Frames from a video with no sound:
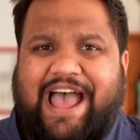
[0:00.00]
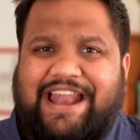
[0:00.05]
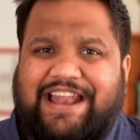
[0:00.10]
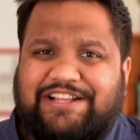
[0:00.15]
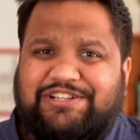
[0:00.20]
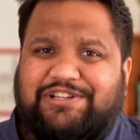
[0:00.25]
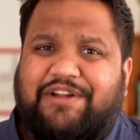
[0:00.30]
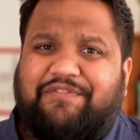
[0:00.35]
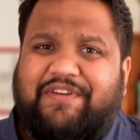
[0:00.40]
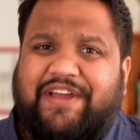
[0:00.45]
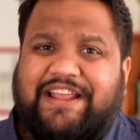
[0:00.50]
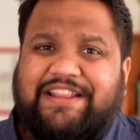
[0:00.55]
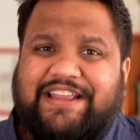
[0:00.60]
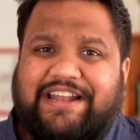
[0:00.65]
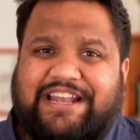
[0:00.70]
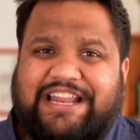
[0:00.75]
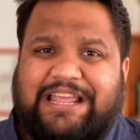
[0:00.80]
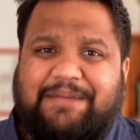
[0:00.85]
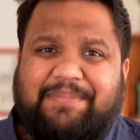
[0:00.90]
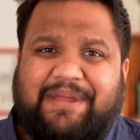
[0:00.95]
And let's not forget
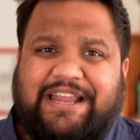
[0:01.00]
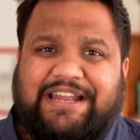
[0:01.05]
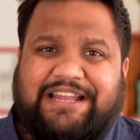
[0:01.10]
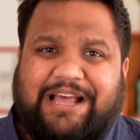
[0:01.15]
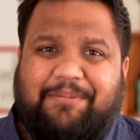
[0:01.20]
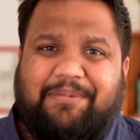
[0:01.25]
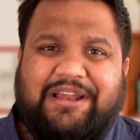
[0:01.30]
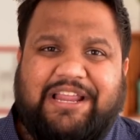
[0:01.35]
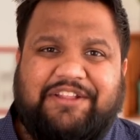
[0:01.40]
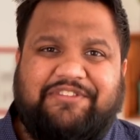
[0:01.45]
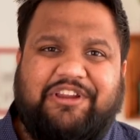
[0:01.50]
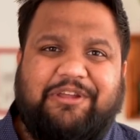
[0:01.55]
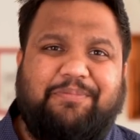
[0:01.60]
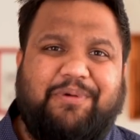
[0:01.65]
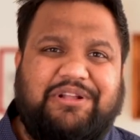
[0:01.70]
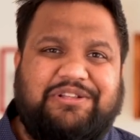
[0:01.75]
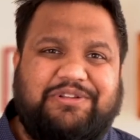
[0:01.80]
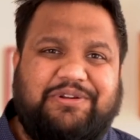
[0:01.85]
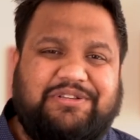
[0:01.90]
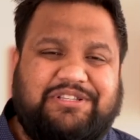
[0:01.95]
the DBEE
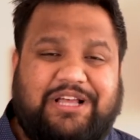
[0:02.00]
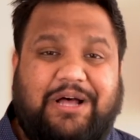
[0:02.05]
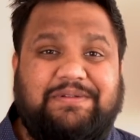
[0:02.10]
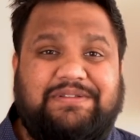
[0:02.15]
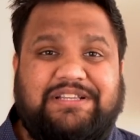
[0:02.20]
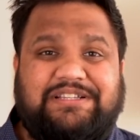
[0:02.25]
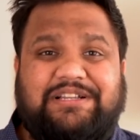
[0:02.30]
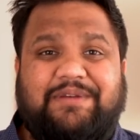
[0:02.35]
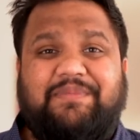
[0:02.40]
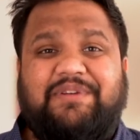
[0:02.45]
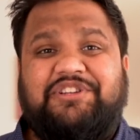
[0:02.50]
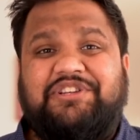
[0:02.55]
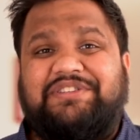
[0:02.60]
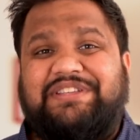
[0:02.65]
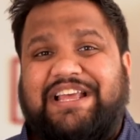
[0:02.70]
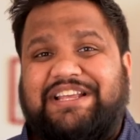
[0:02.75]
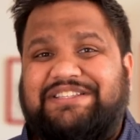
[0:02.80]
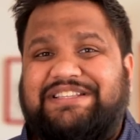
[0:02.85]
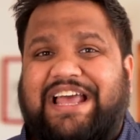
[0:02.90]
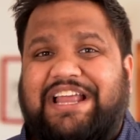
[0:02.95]
3.0 sound system, which
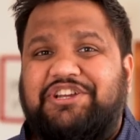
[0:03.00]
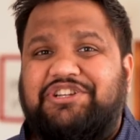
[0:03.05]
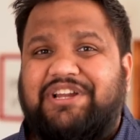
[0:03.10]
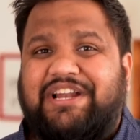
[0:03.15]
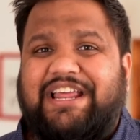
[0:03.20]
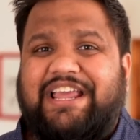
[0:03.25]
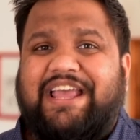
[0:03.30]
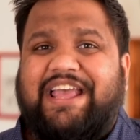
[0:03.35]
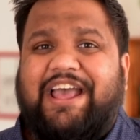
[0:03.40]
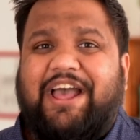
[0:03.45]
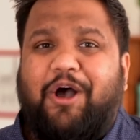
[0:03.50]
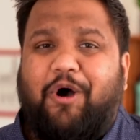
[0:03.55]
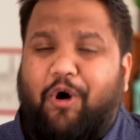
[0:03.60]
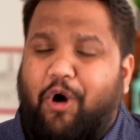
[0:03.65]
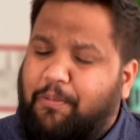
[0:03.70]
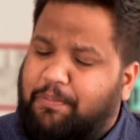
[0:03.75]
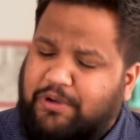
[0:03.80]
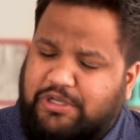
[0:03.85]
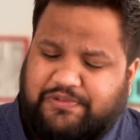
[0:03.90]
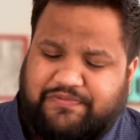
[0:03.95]
is essentially
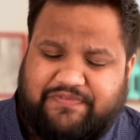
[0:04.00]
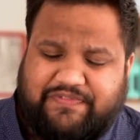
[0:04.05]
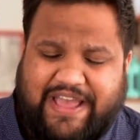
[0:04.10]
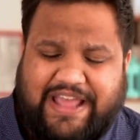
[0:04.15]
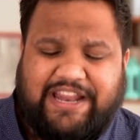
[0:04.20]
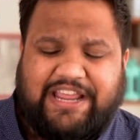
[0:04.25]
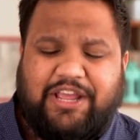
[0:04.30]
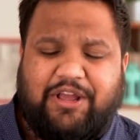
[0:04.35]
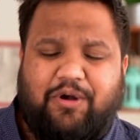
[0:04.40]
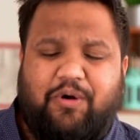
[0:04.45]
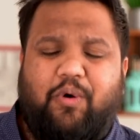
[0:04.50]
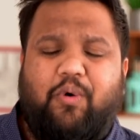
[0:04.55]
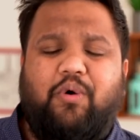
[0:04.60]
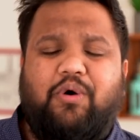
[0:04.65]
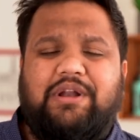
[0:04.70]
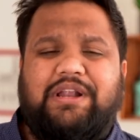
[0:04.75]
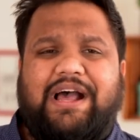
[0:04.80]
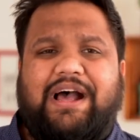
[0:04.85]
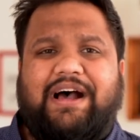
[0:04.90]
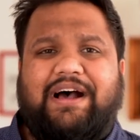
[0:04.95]
OPPO's very
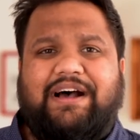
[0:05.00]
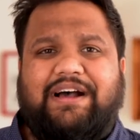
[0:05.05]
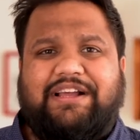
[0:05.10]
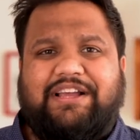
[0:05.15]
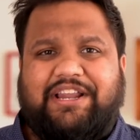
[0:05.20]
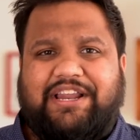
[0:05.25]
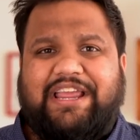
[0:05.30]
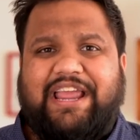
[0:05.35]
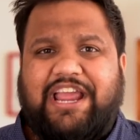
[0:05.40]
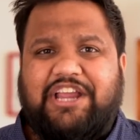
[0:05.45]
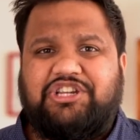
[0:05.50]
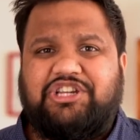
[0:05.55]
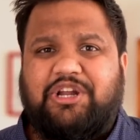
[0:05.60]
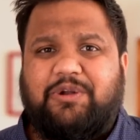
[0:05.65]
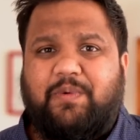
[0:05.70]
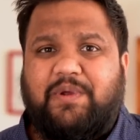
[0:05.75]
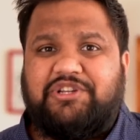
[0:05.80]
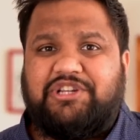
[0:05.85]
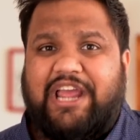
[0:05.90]
own creation, which